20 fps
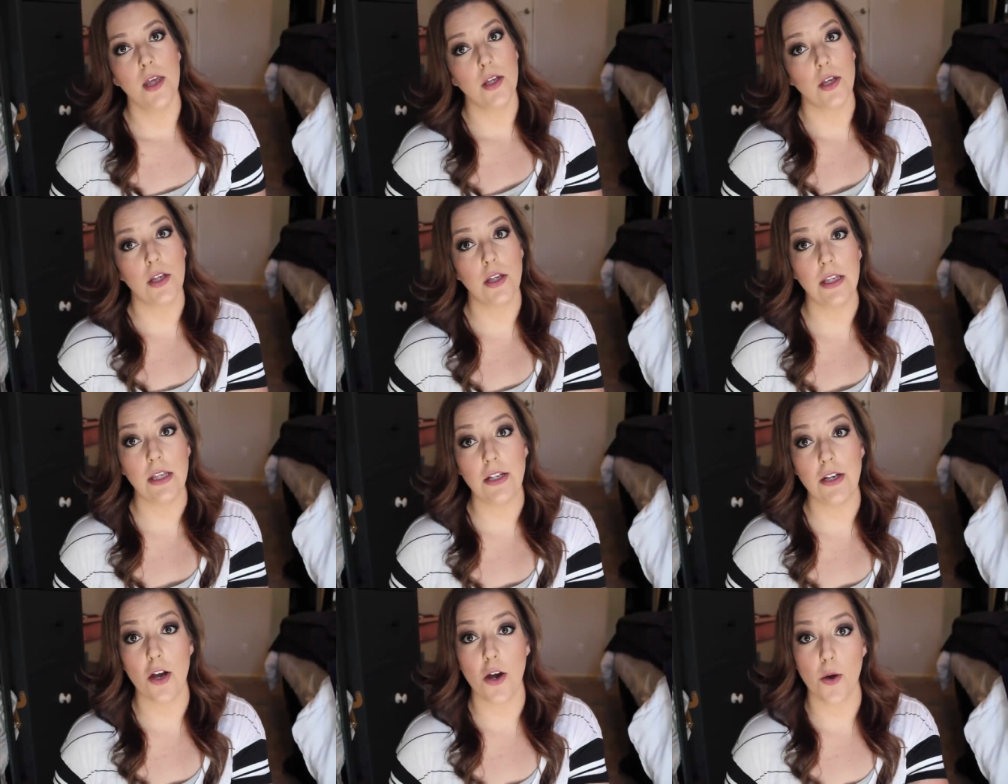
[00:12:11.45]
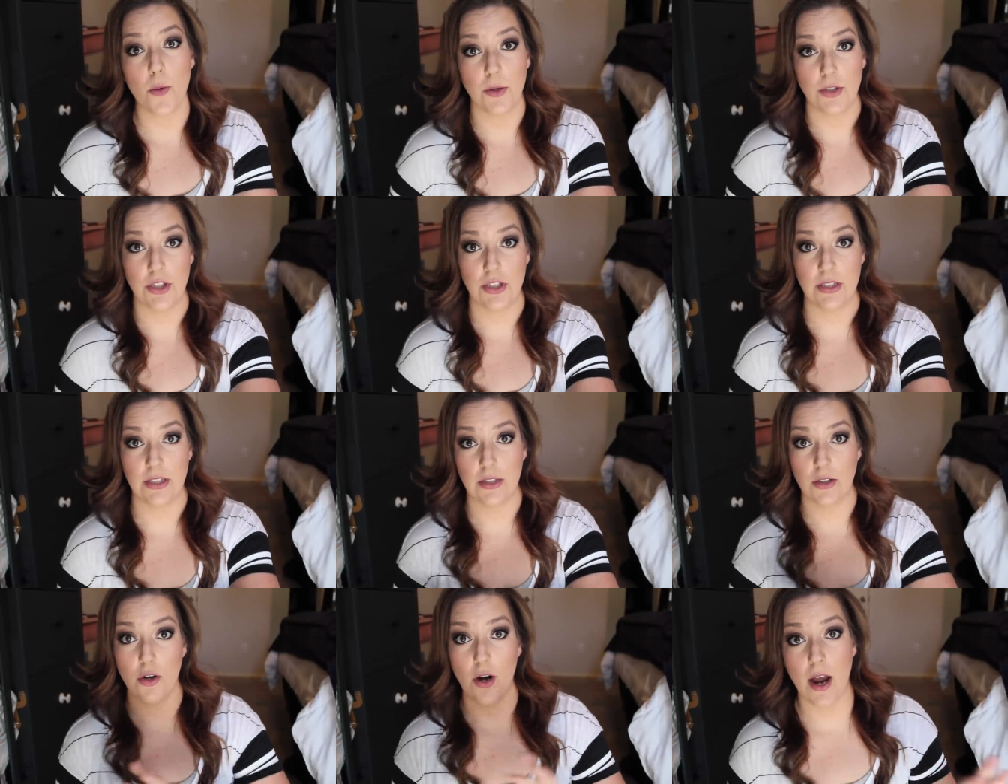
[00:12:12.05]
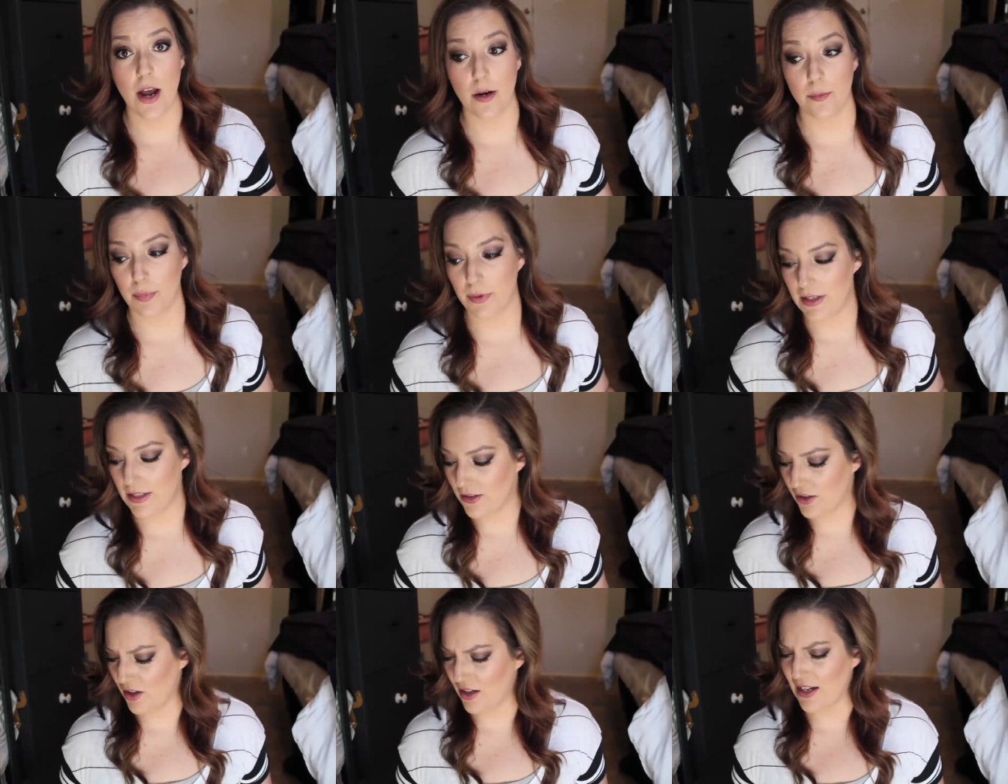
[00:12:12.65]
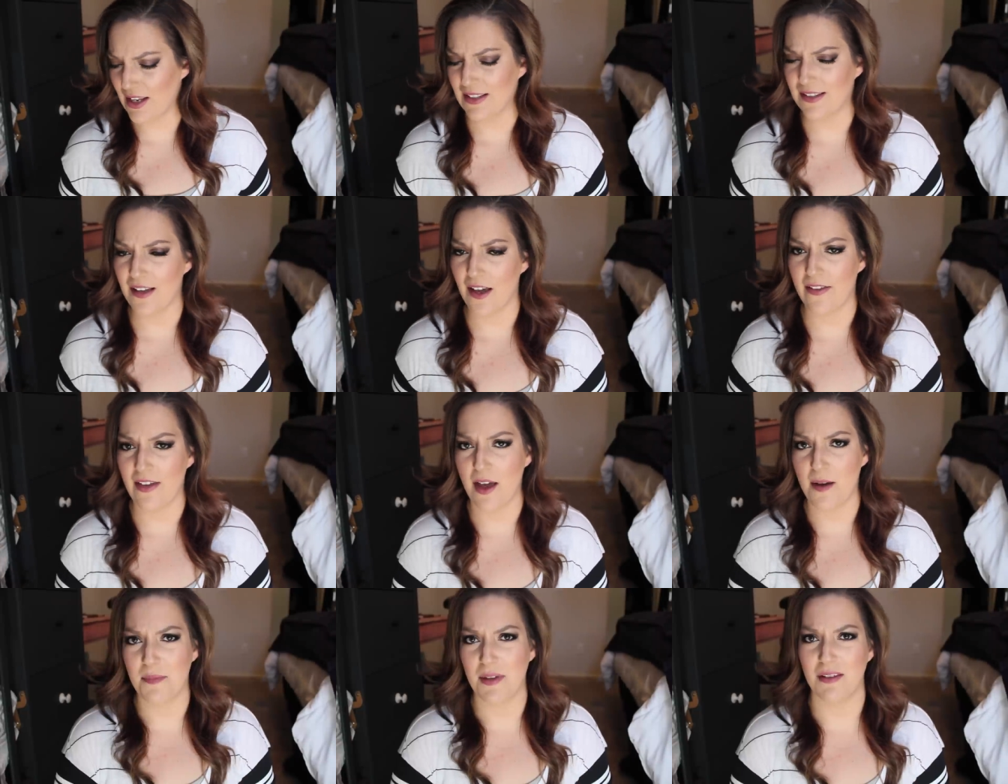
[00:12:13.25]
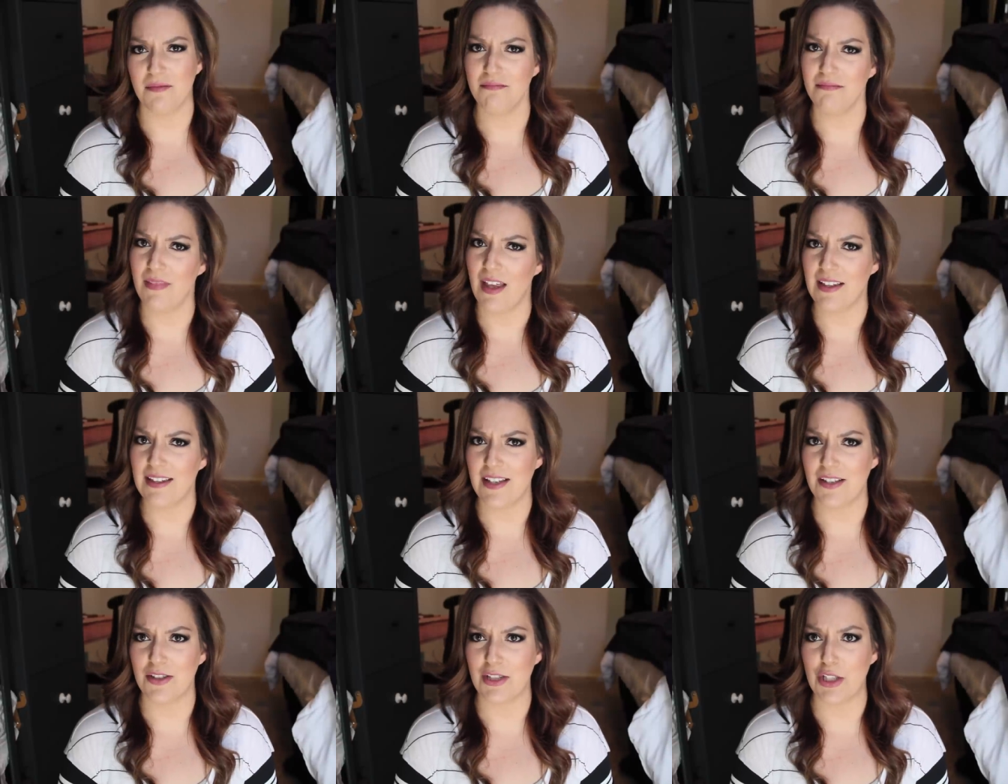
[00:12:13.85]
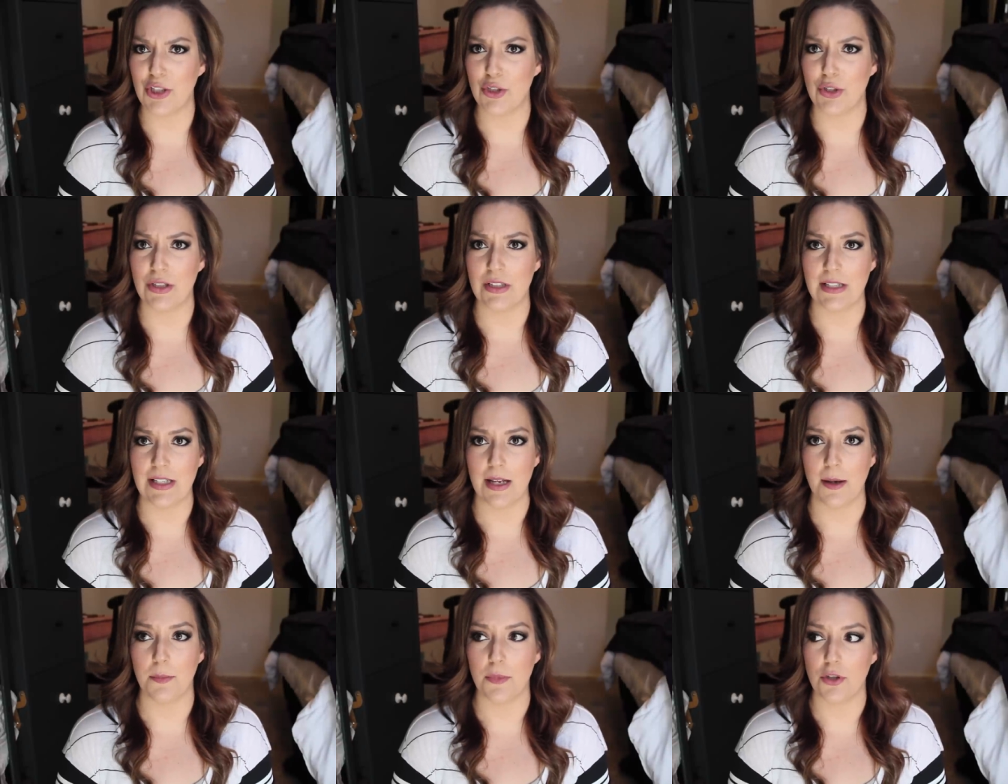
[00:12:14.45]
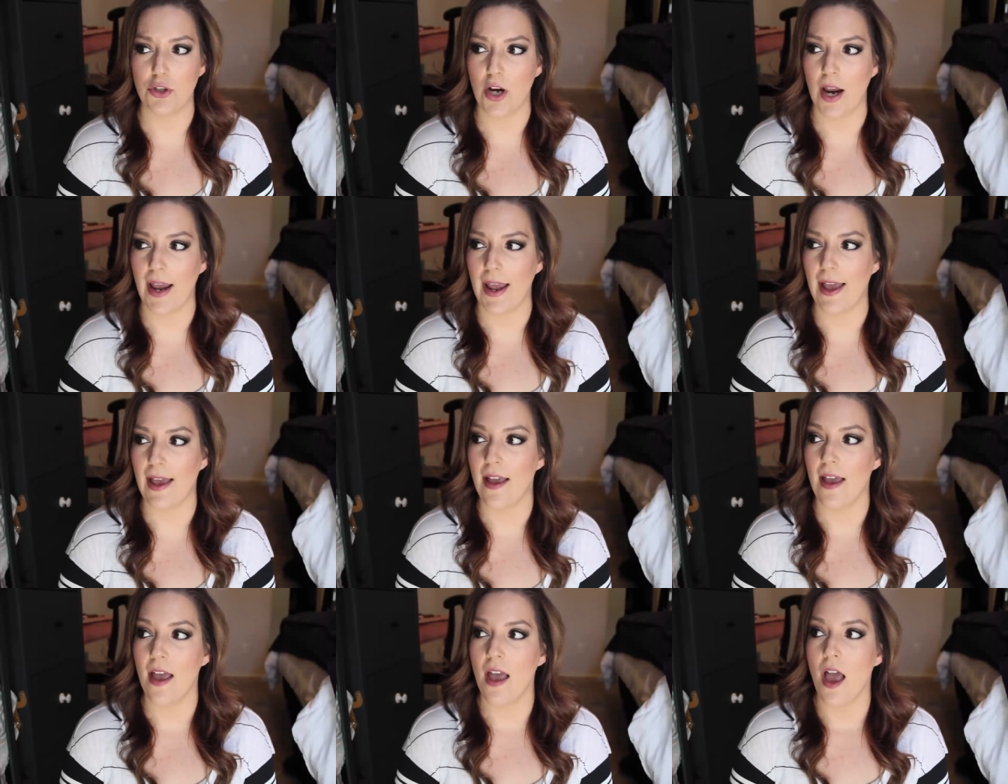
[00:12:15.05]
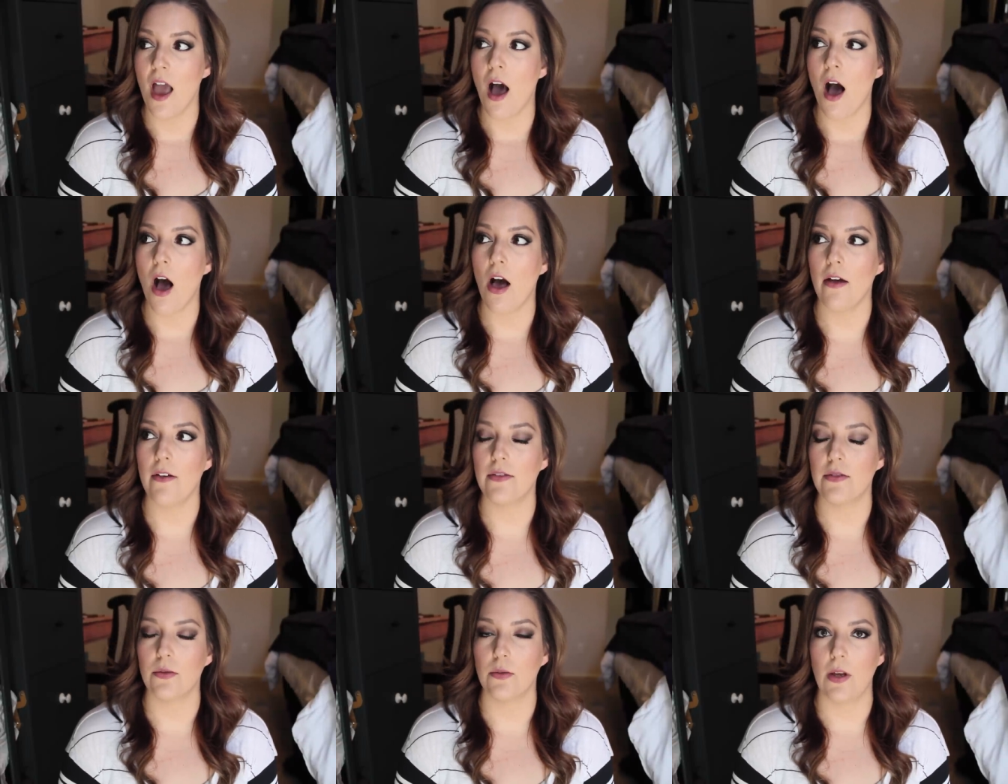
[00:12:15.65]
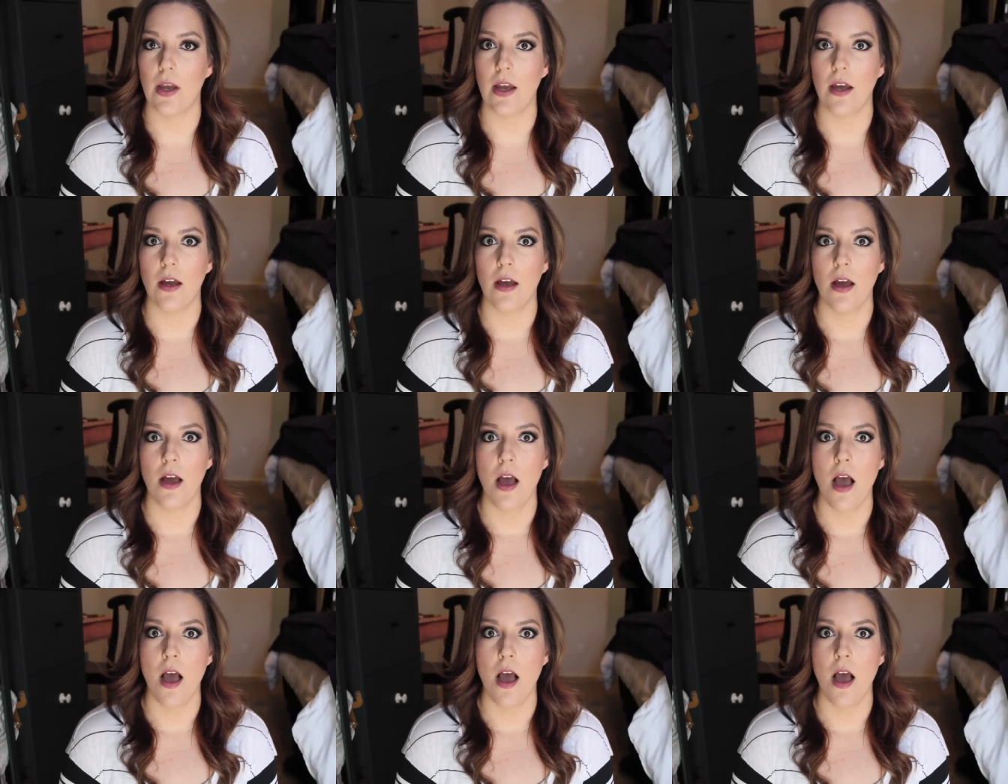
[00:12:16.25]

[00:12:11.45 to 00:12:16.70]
cookie dough which is the crowd pleaser and I saw that I'm like mm, that sounds interesting I'm gonna try it all of us were like